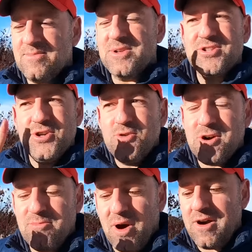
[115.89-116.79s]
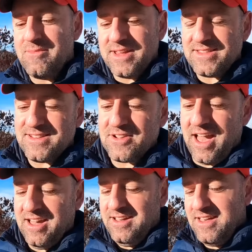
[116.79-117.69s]
but two compartments,
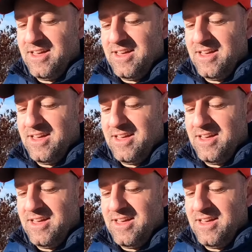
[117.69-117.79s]
okay?